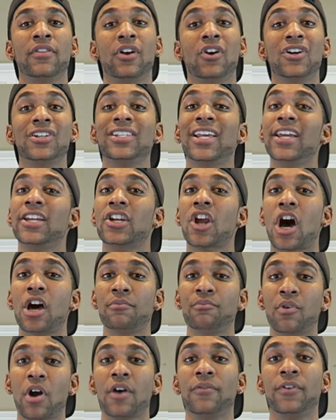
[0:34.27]
There is a
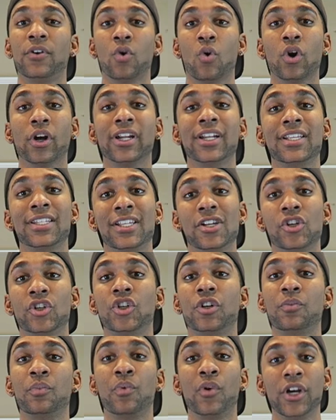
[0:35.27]
nonprofit
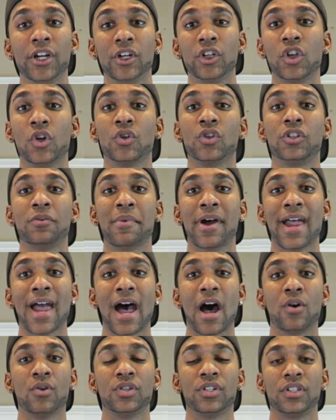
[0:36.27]
organization pretty close to my
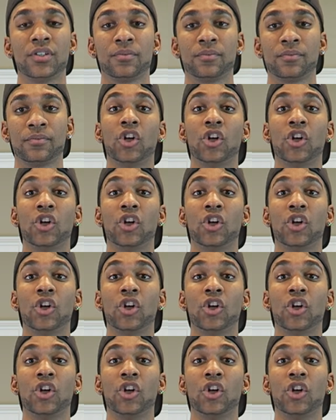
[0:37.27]
house.